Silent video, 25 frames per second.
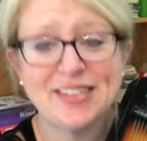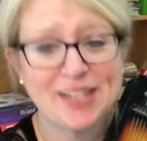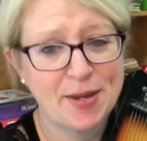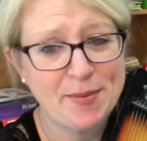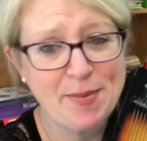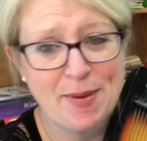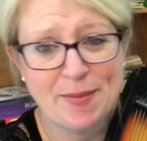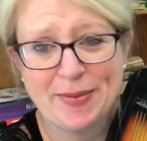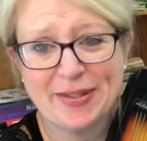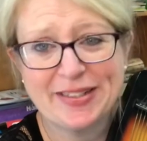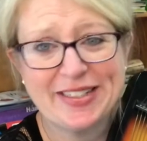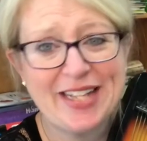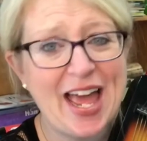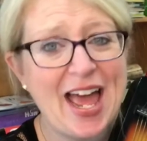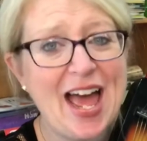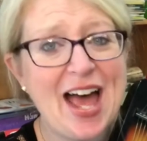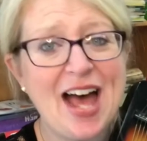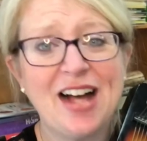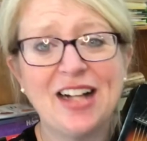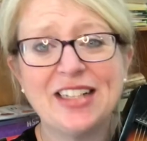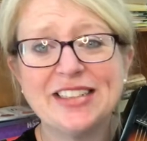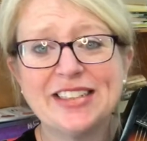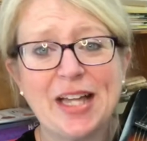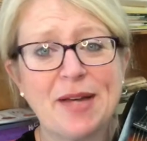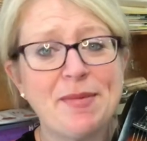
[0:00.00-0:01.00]
jump up and
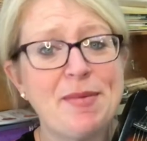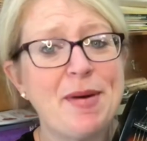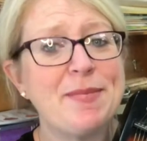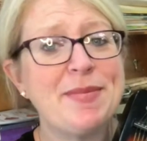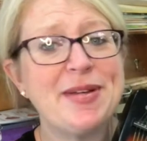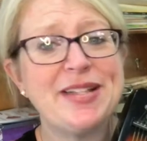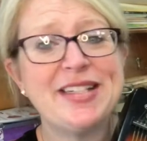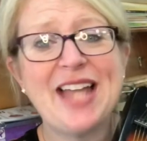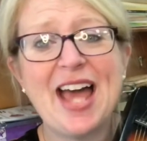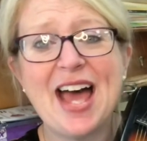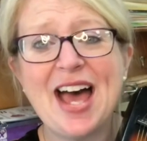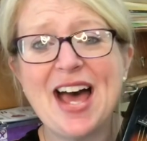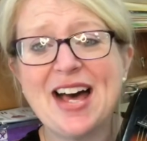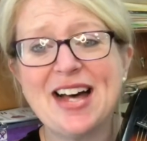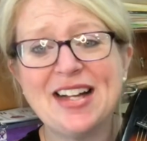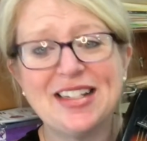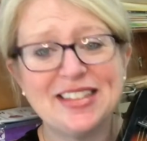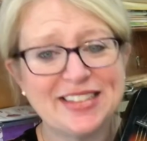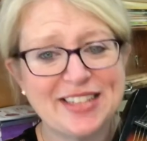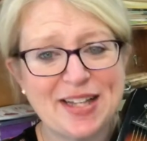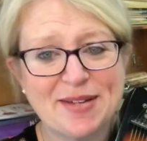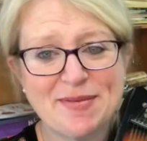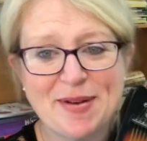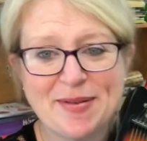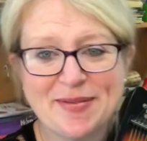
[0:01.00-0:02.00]
down, jump up and
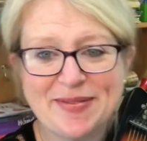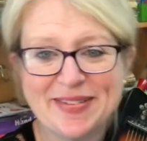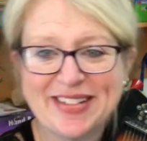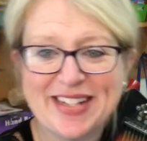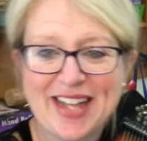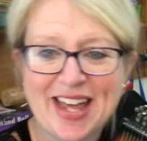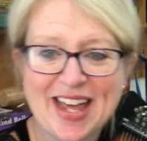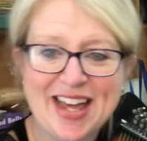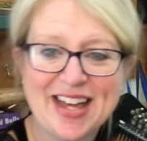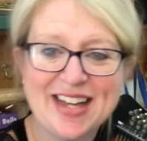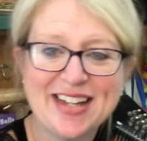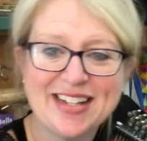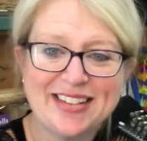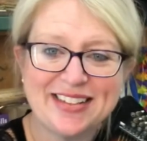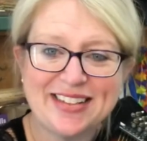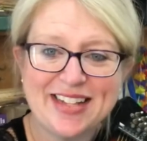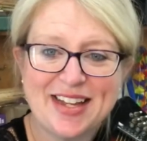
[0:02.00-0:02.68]
down, jump up and down,